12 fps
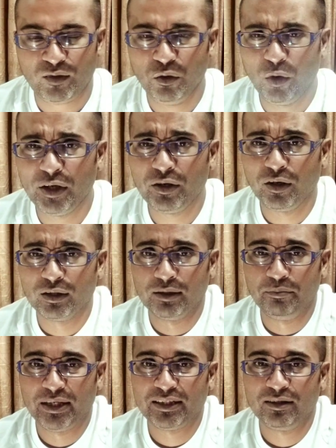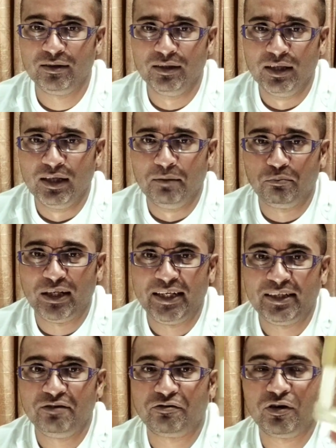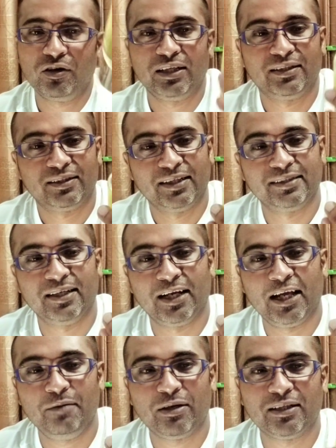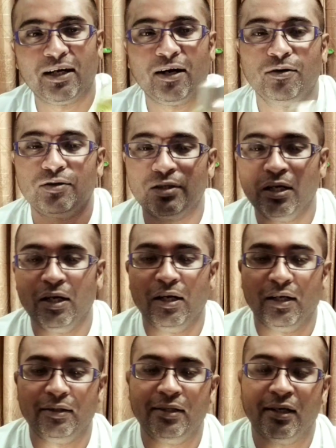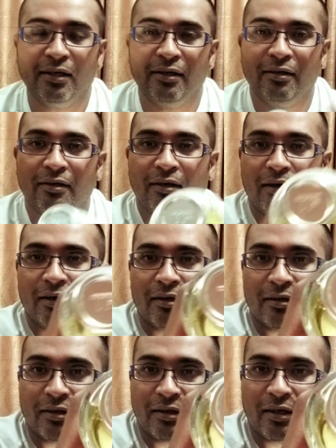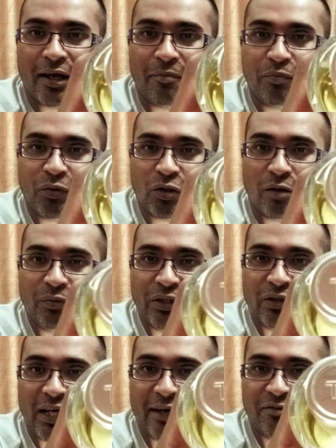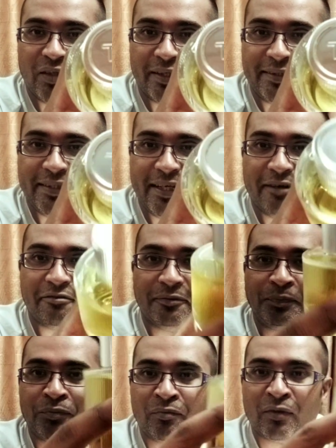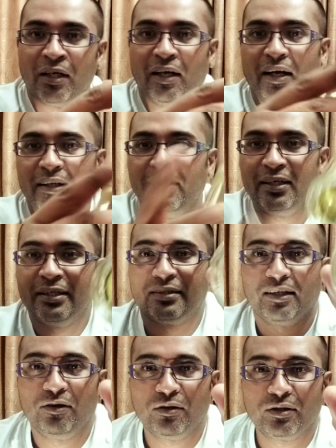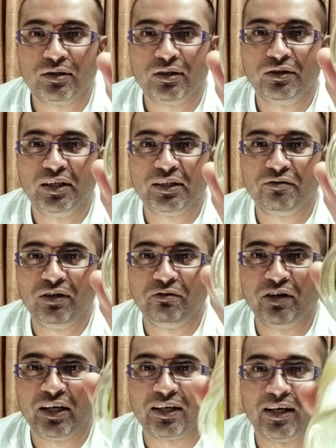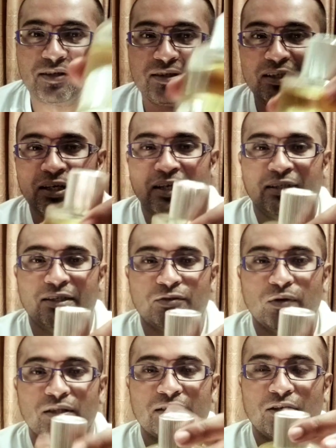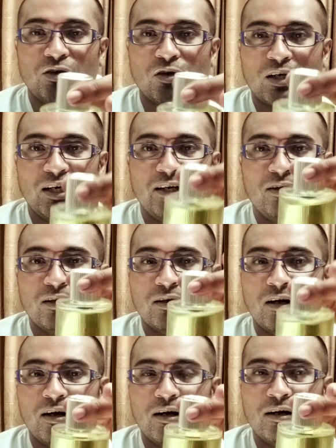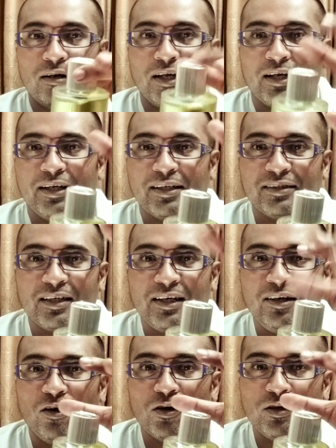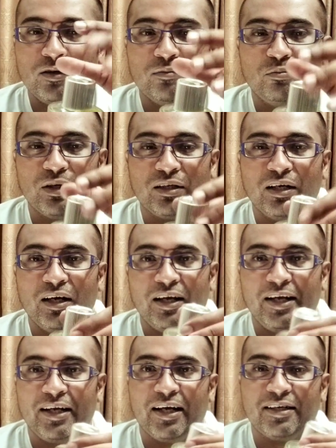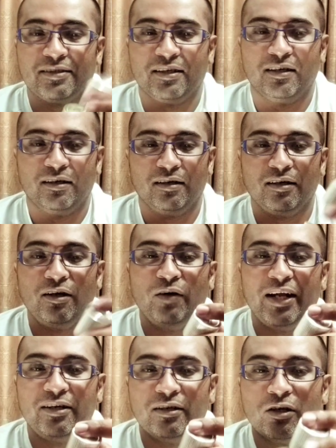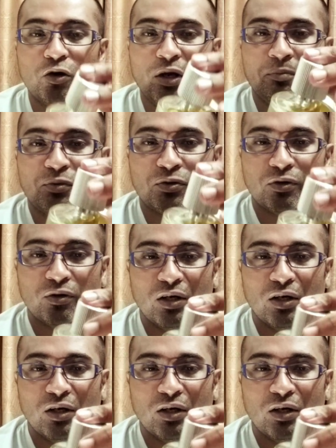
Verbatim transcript: what do you call the metal plate in front. It says the name and the house. The cap top they will have the TF I think it, it looks relatively very classy and these ones are not click uh, like it doesn't click on but it has a great grip so